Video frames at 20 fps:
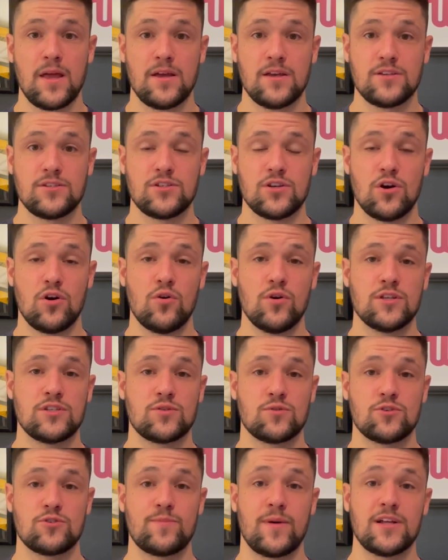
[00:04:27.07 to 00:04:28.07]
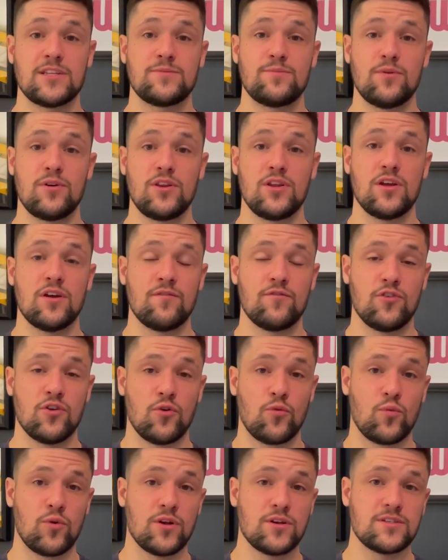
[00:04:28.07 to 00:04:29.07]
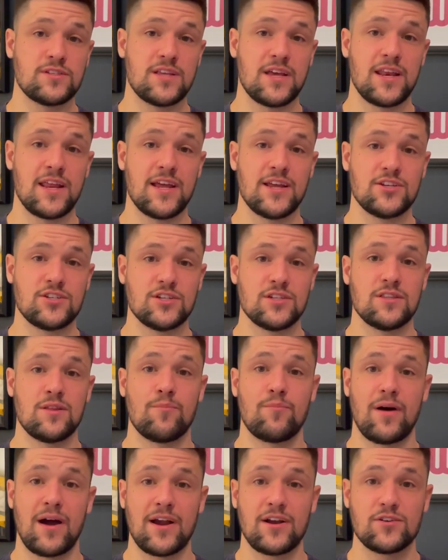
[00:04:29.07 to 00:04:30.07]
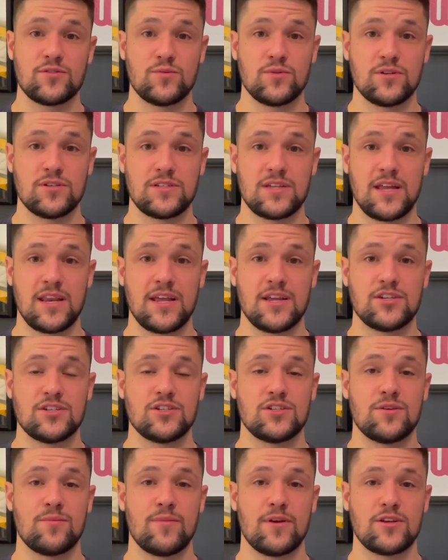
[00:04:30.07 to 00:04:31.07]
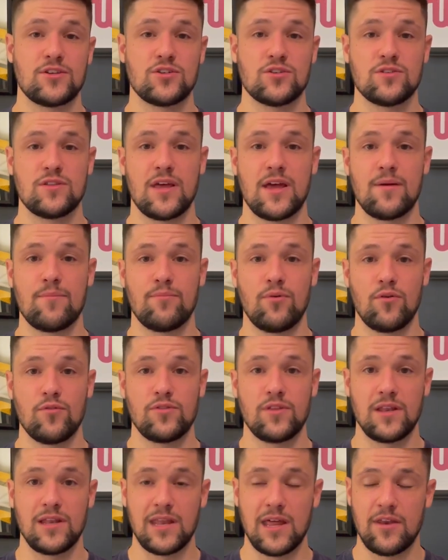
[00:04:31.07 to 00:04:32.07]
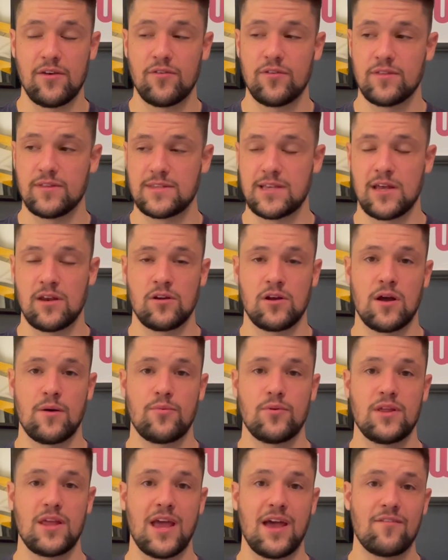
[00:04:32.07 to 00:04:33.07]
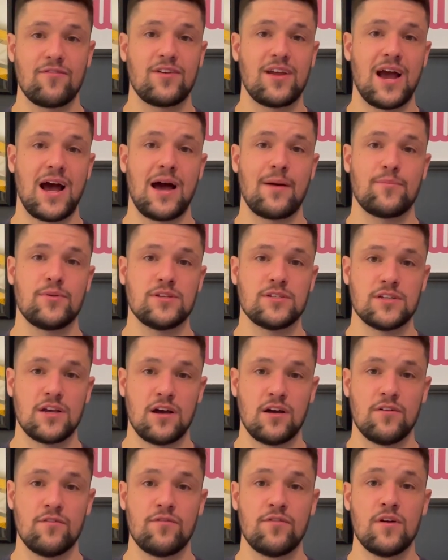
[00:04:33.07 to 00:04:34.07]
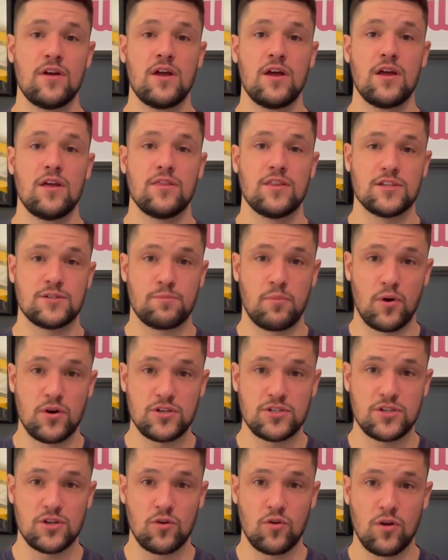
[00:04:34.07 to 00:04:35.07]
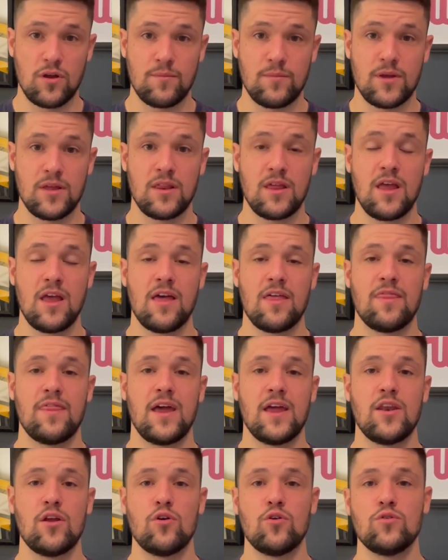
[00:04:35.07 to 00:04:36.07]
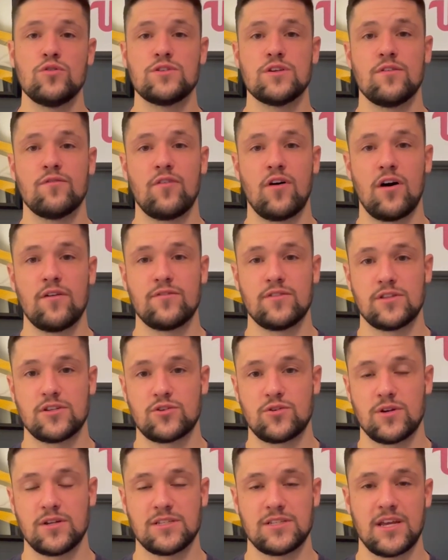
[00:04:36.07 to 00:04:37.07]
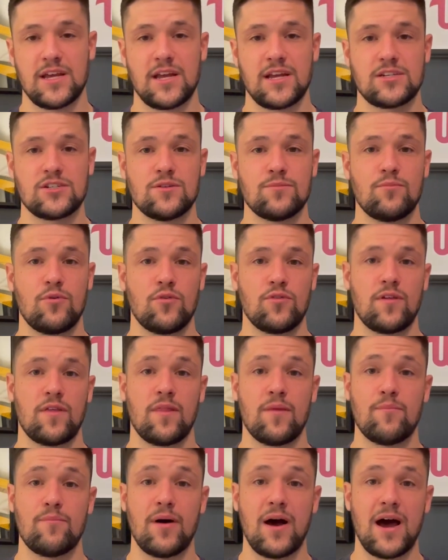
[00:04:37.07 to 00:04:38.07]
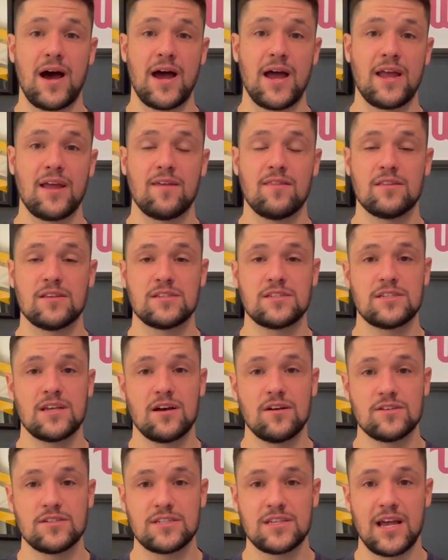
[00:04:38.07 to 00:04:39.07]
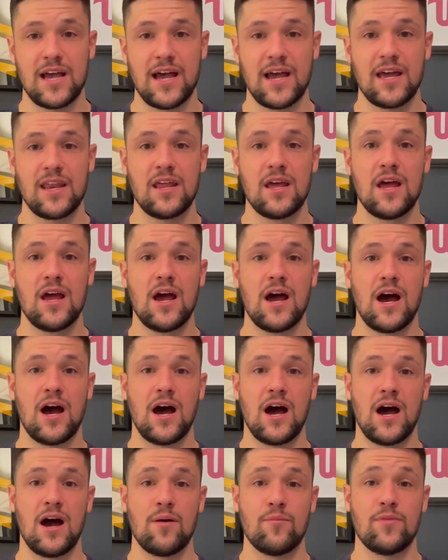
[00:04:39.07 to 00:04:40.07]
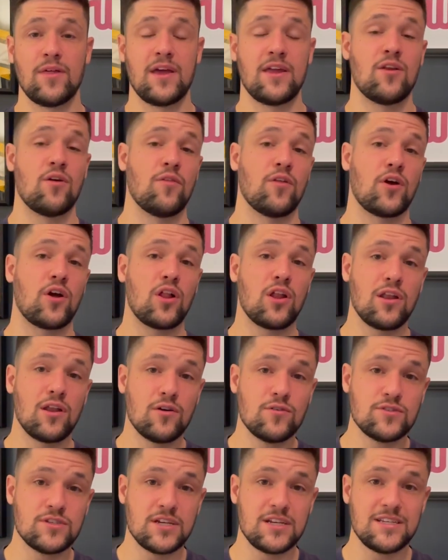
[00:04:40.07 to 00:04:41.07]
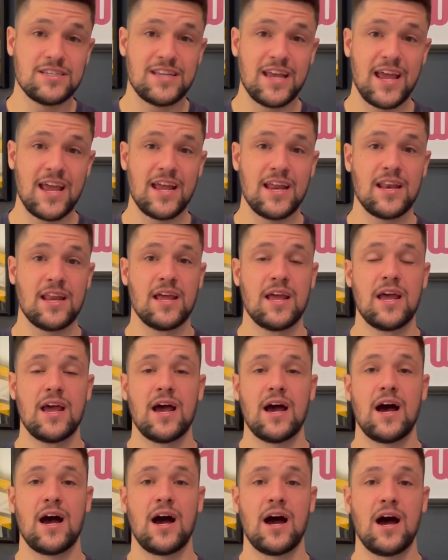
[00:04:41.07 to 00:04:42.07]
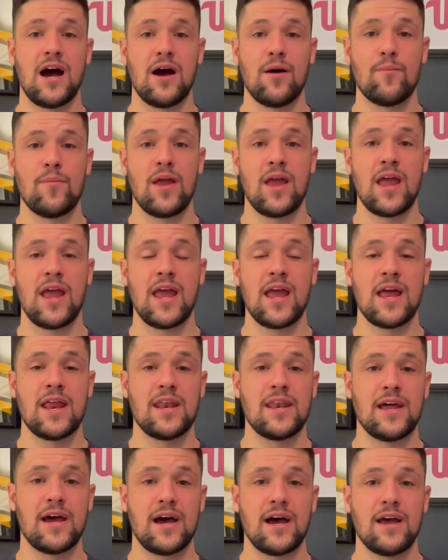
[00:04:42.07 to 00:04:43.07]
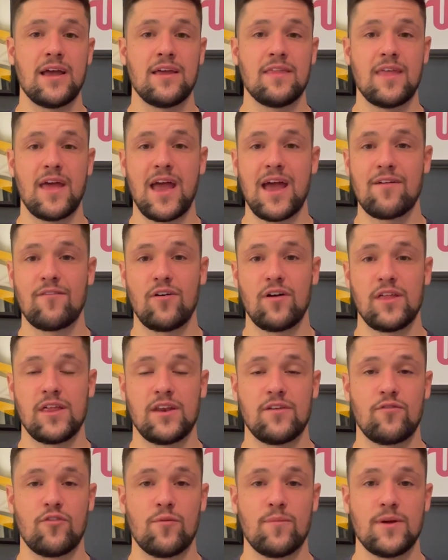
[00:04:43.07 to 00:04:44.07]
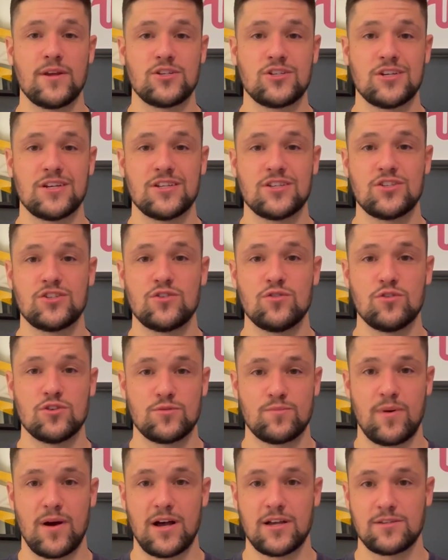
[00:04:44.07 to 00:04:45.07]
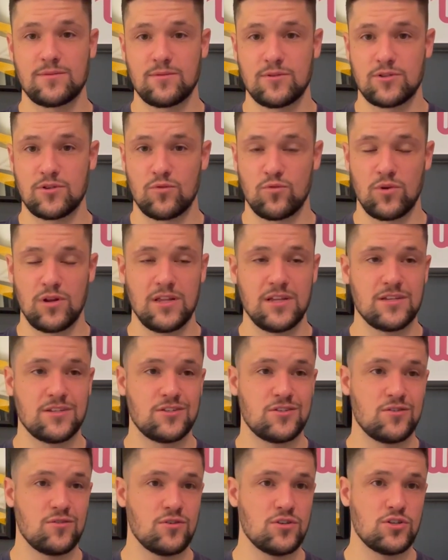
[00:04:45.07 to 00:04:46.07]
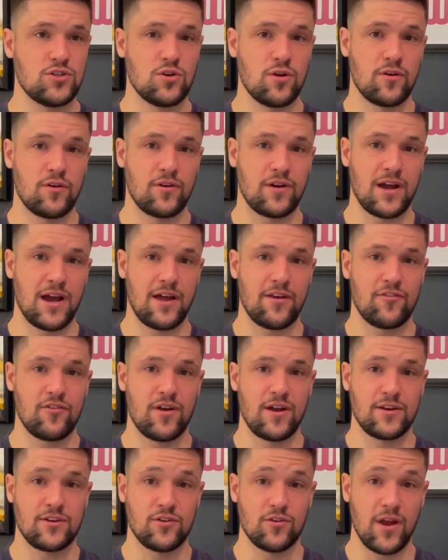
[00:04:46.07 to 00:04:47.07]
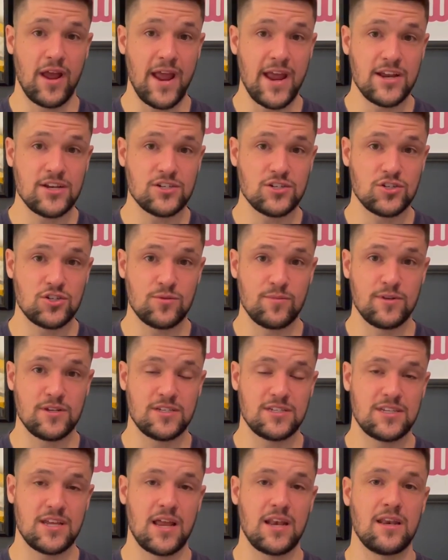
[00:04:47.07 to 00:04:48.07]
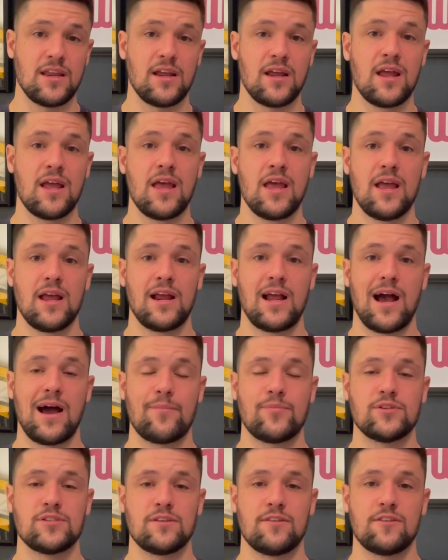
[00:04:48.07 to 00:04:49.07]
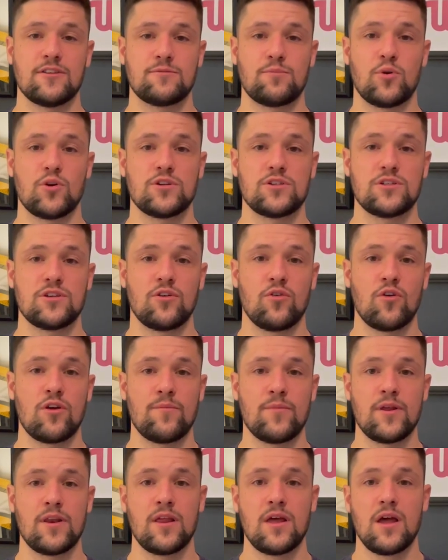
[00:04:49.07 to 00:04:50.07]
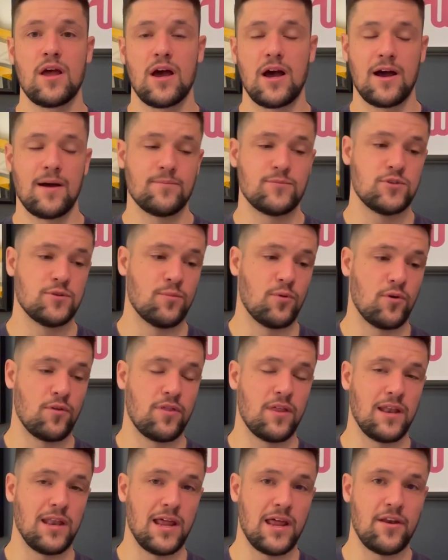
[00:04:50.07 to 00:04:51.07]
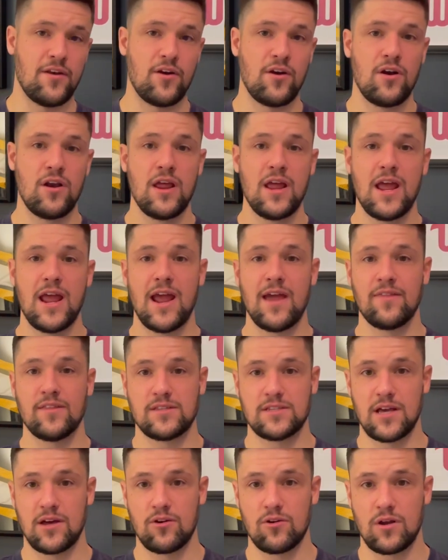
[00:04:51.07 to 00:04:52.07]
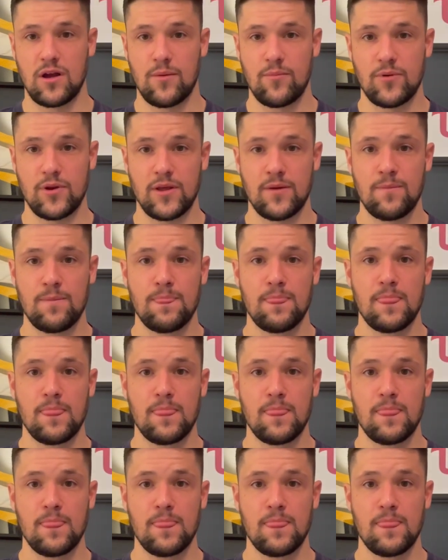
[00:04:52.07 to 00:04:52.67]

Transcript: So it's the responsibility of your real estate agent, the buyer's real estate agent, to make sure that both the lender and the title company have copies of this purchase agreement. They know who's involved in the transaction, both on the buy and the sell side. They know the closing date, and they have all that information as soon as possible. So really, as soon as you're under contract, your agent should be sending copies of this purchase agreement to both the lender and the title company.